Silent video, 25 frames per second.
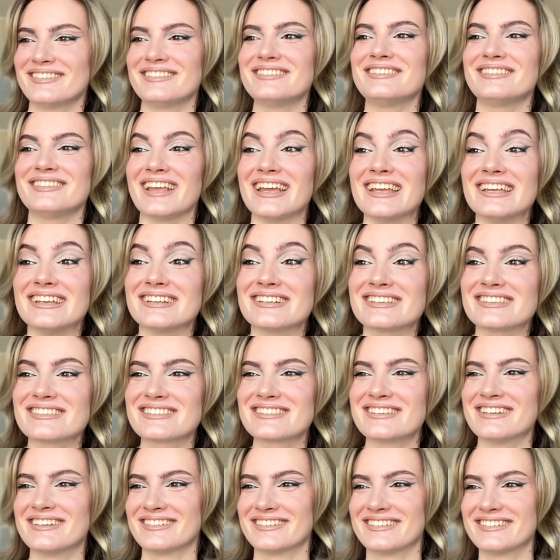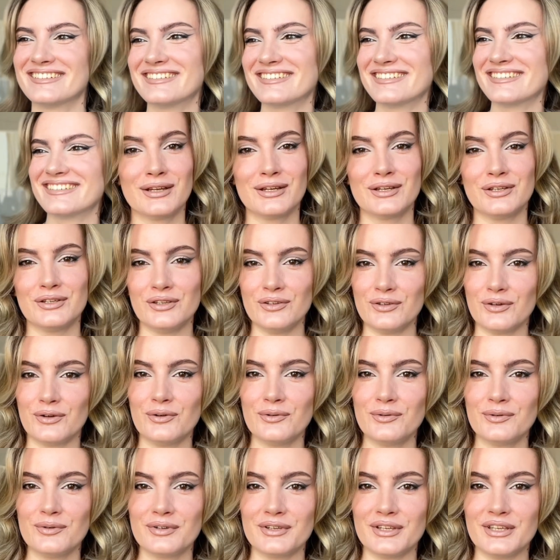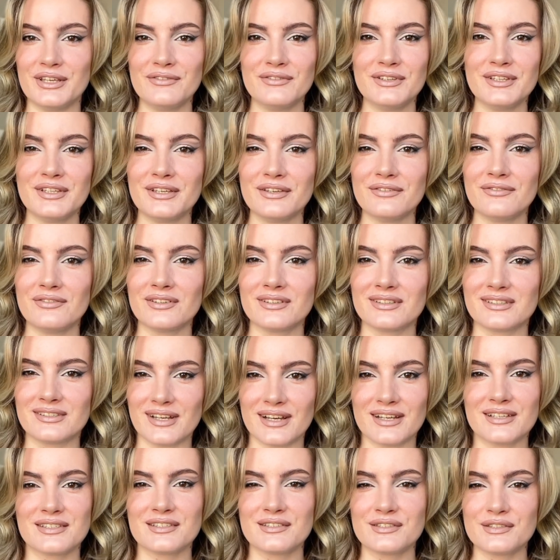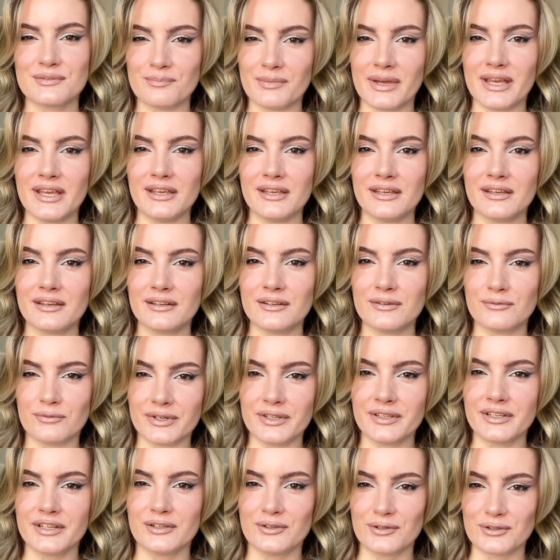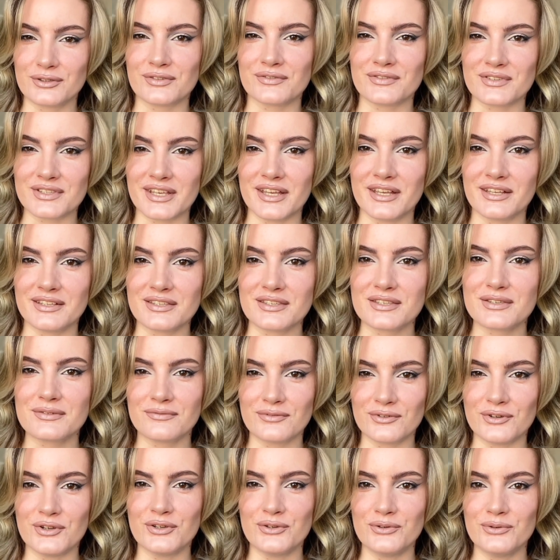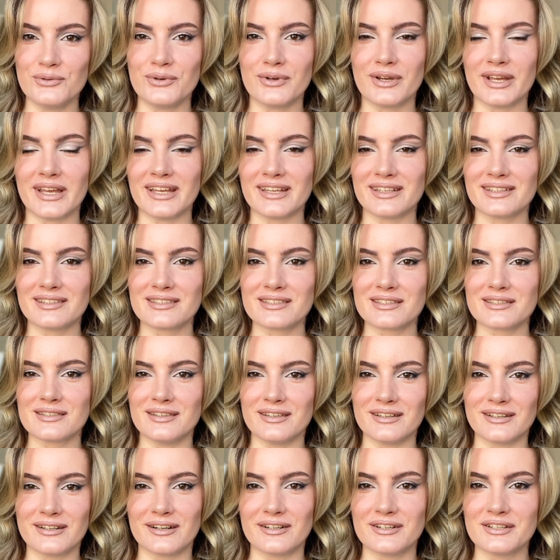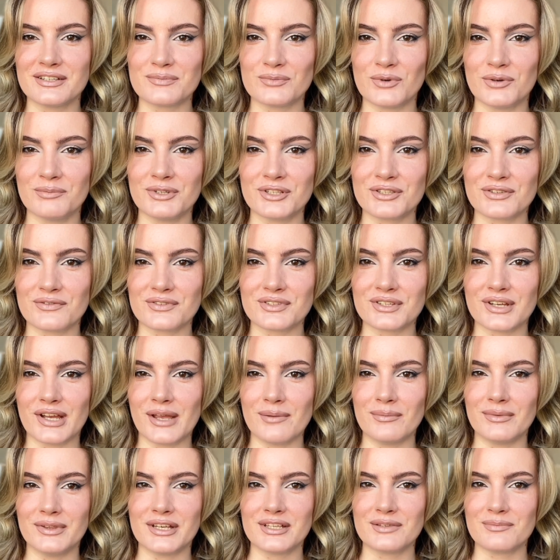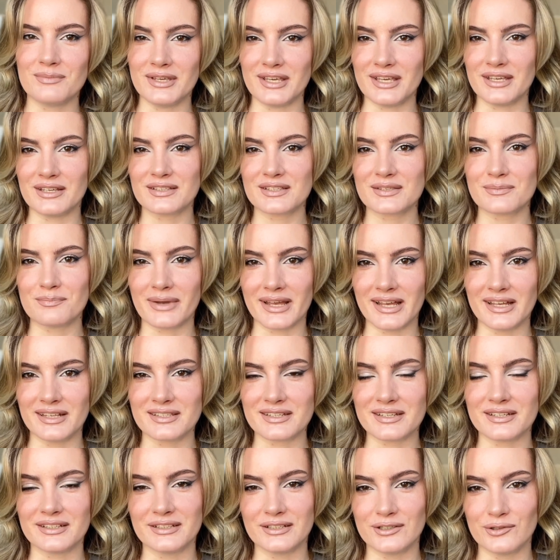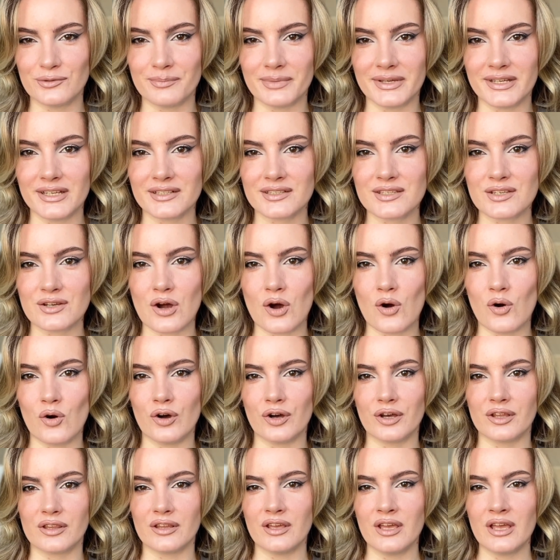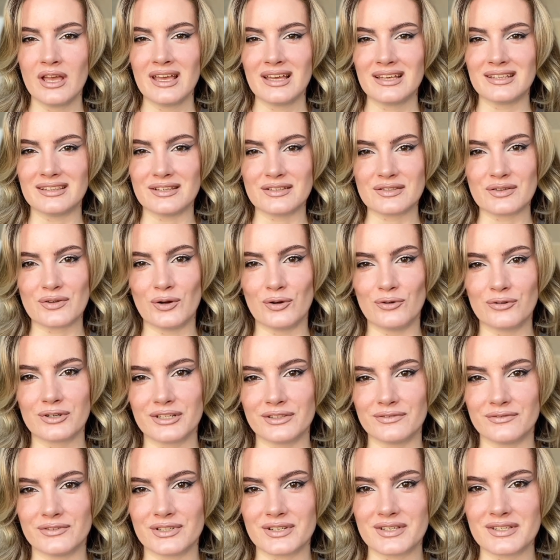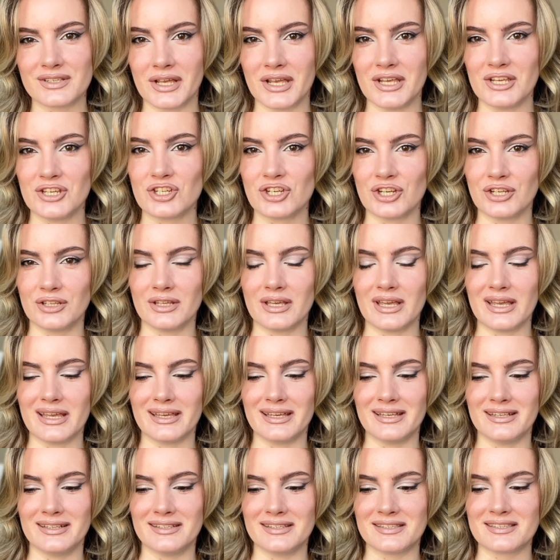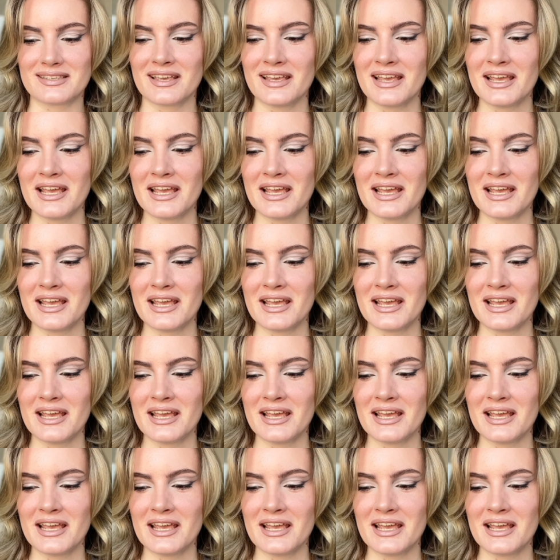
Thanks. You know, even if it doesn't make really a lot of sense for you at the current moment of time, let me expand a little bit on this whole conversation and